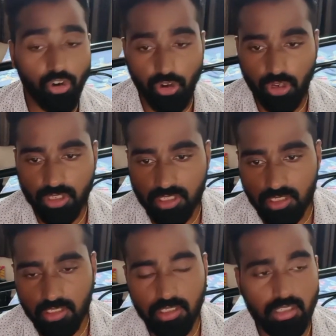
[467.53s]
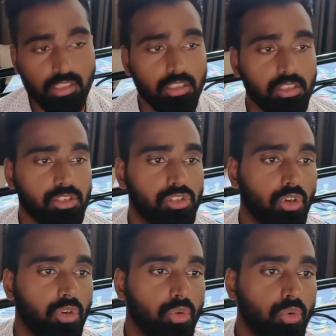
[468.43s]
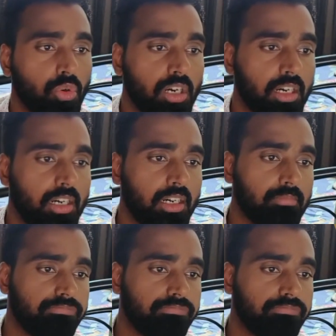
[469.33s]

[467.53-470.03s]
not. So,